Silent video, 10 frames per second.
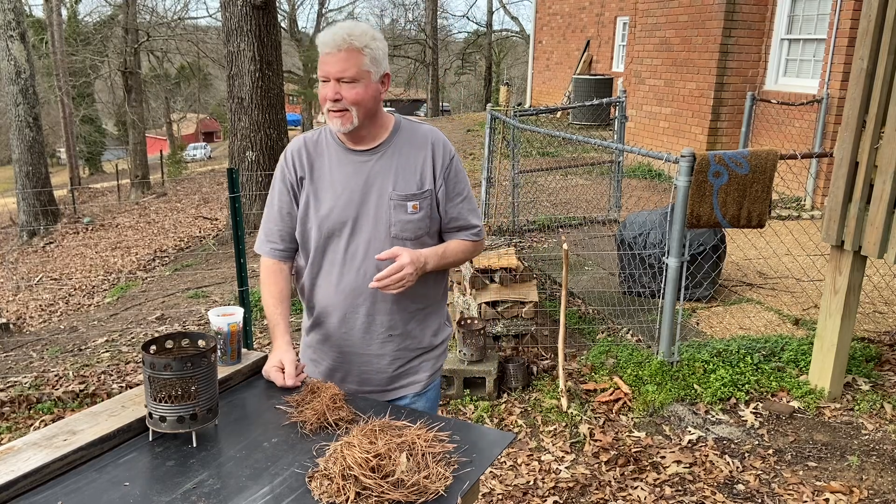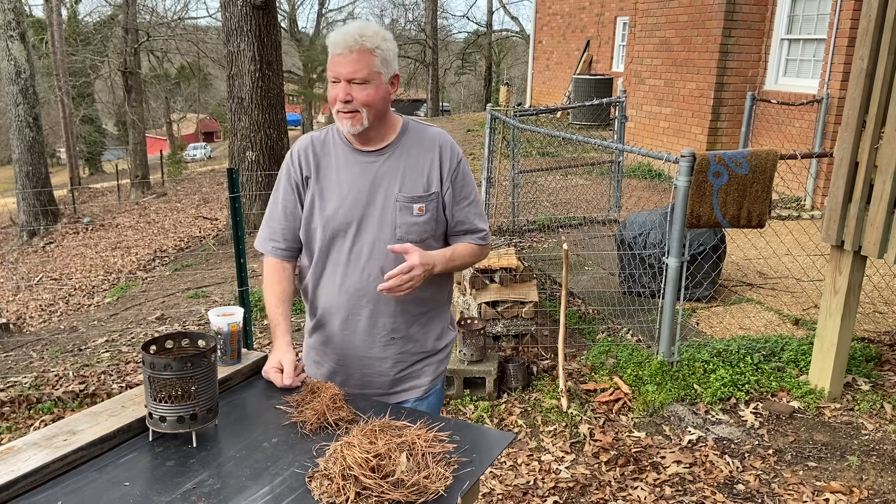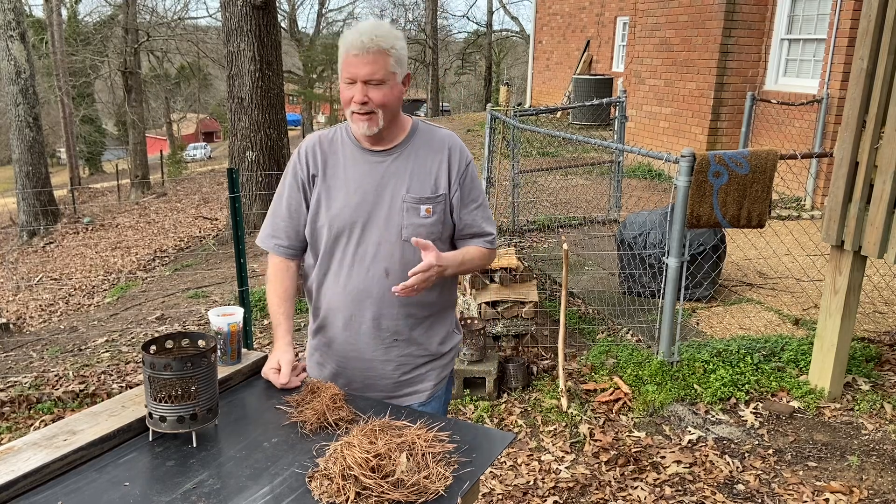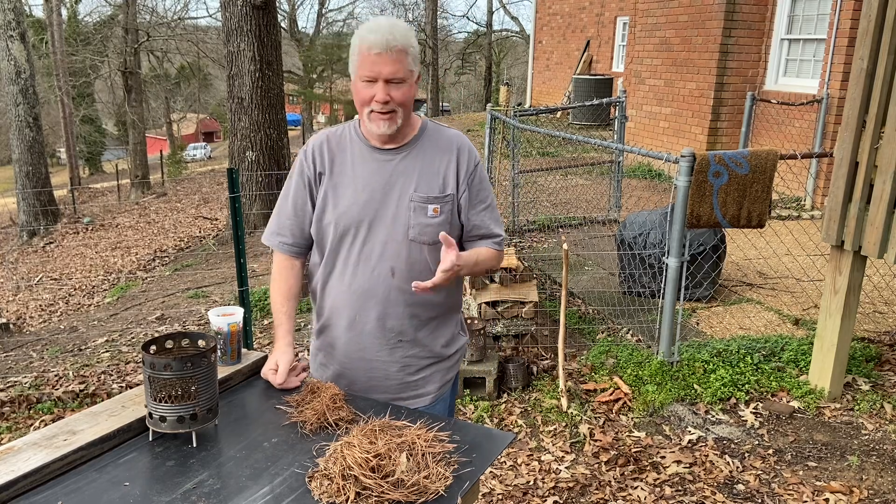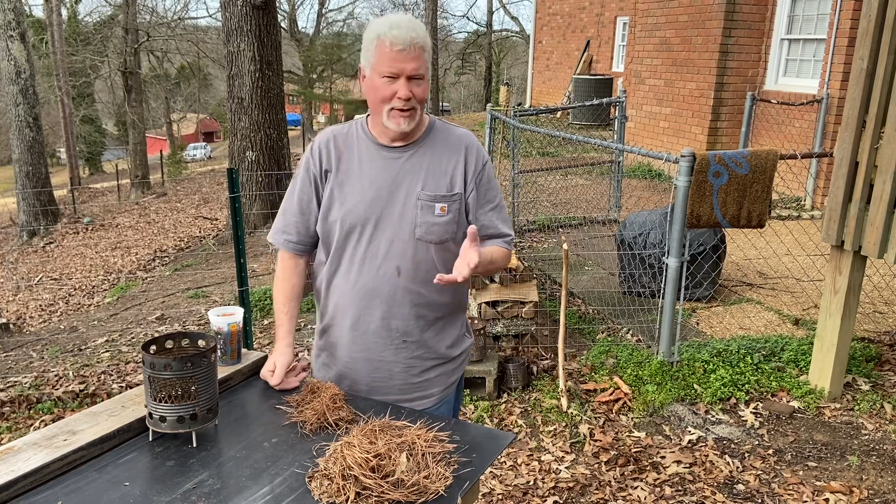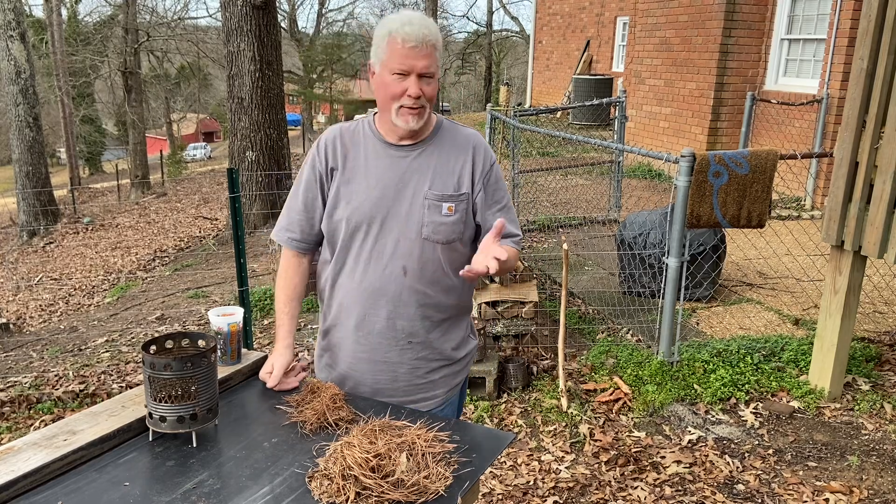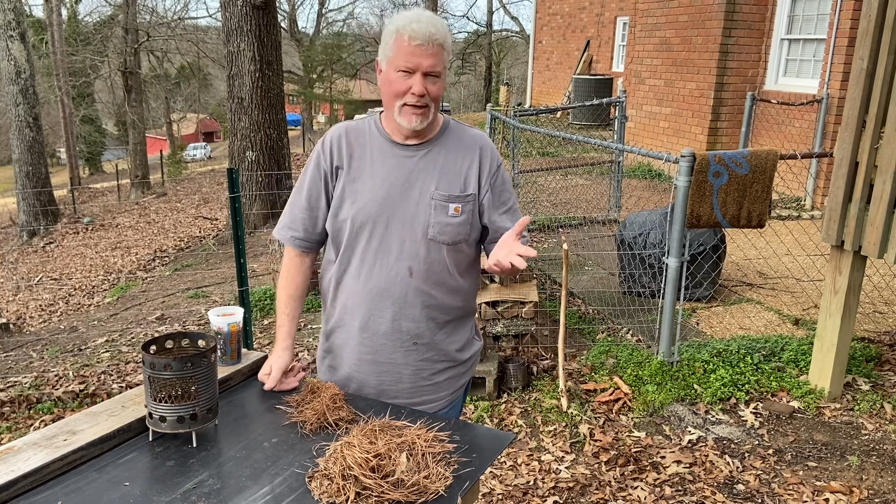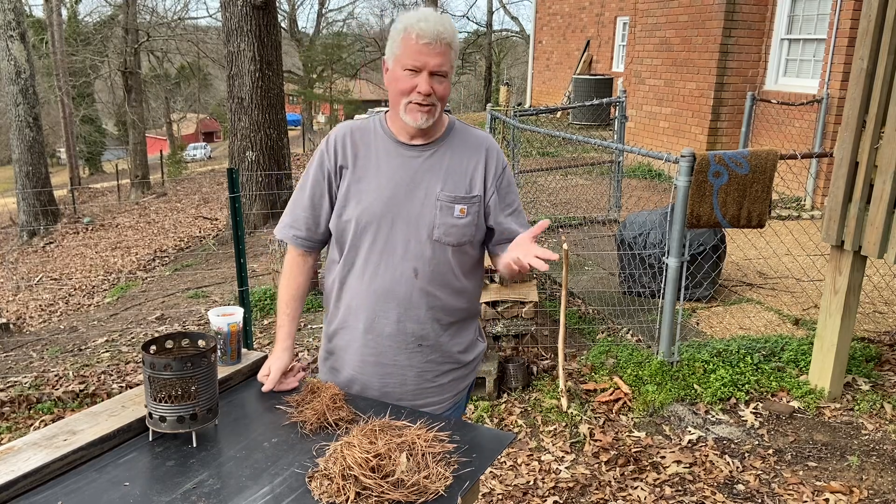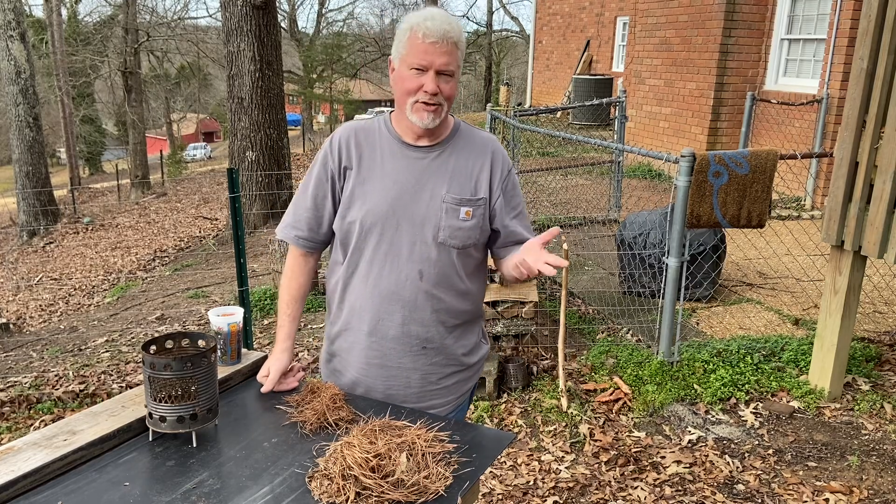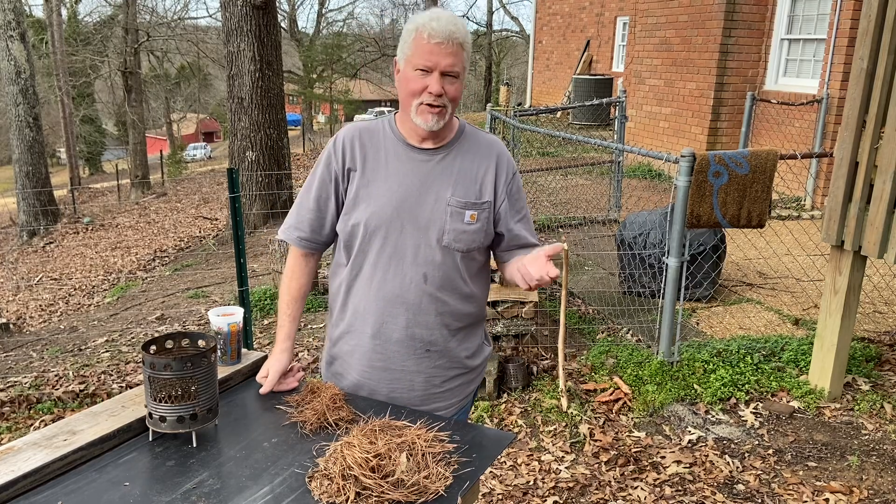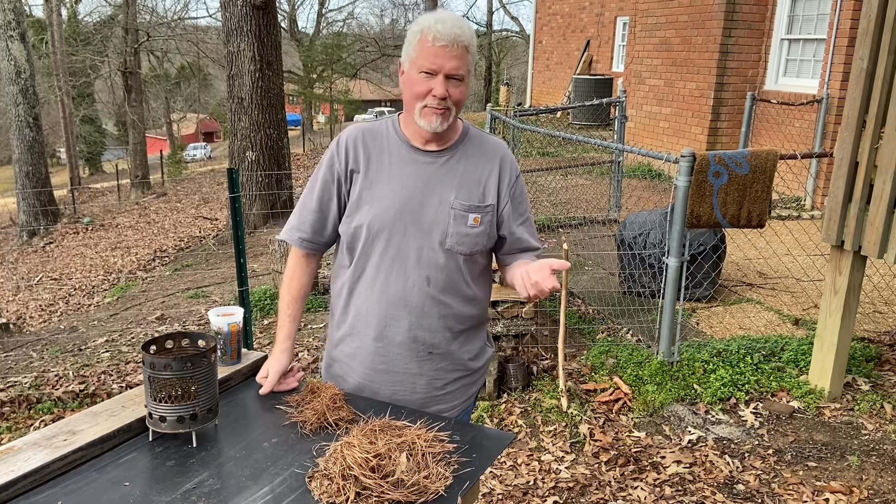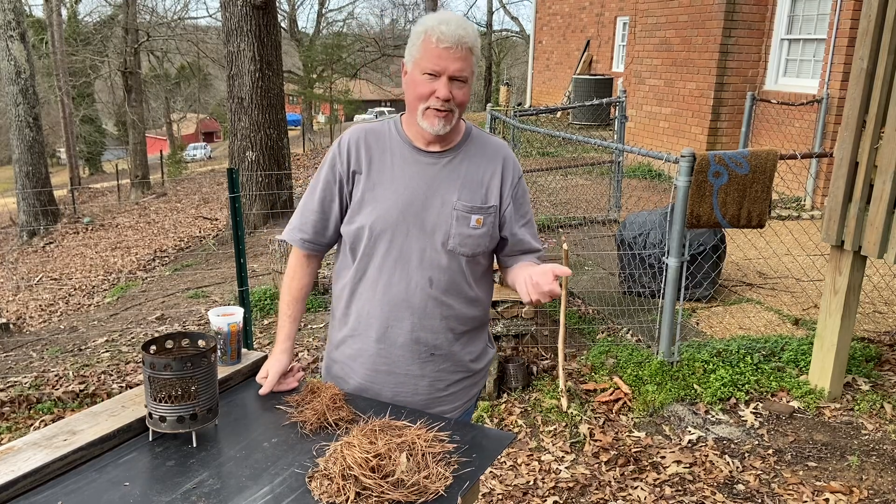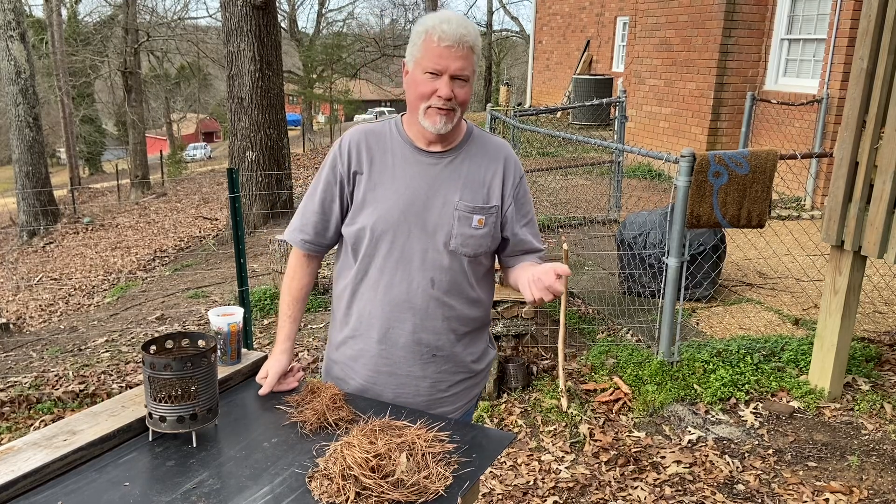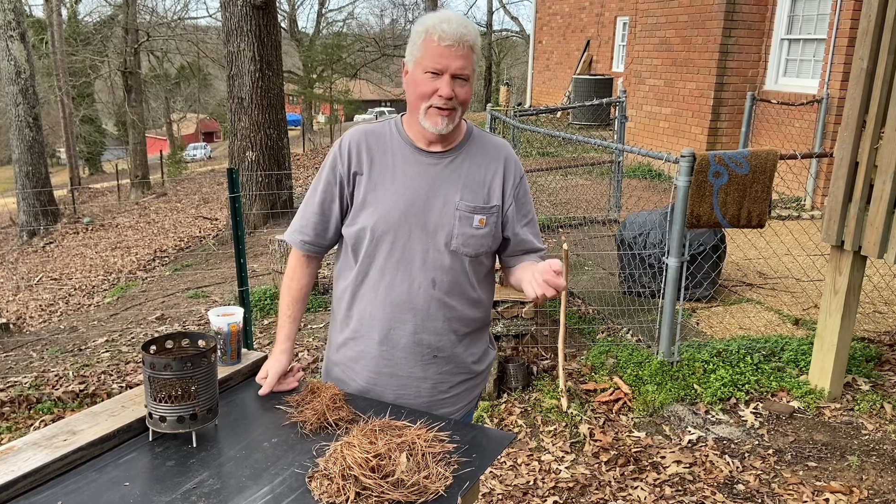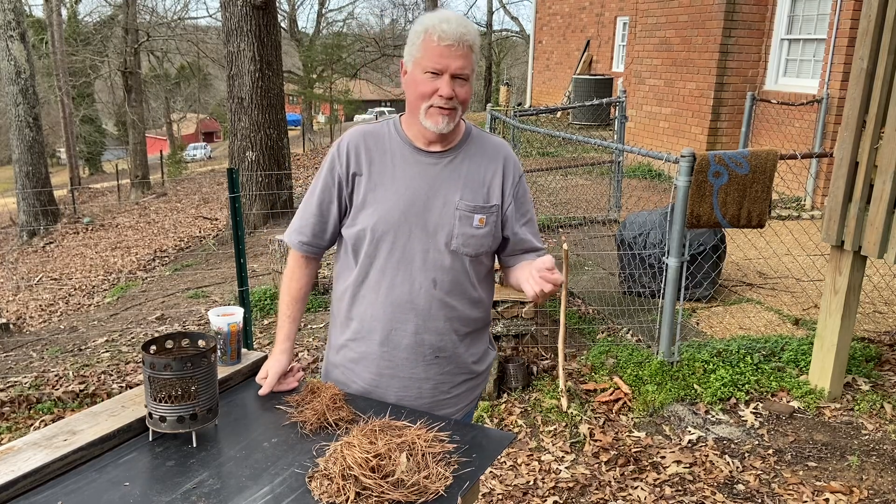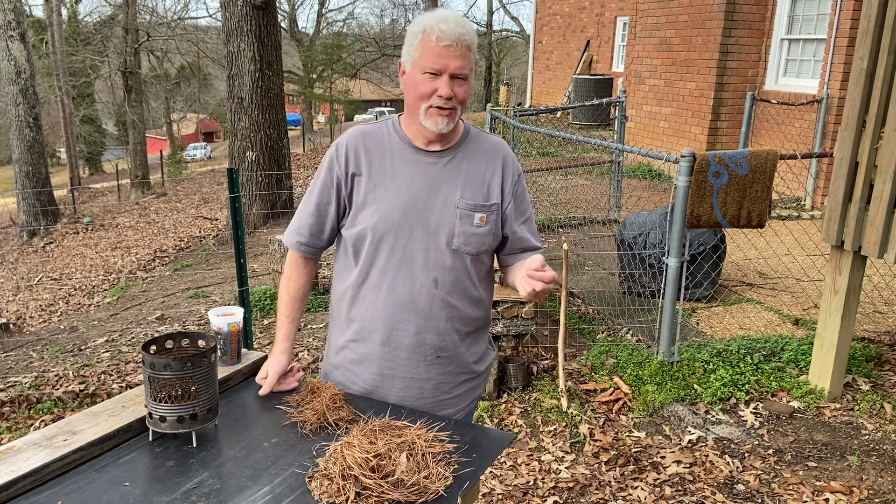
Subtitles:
I thought, well, I'll just go to my favorite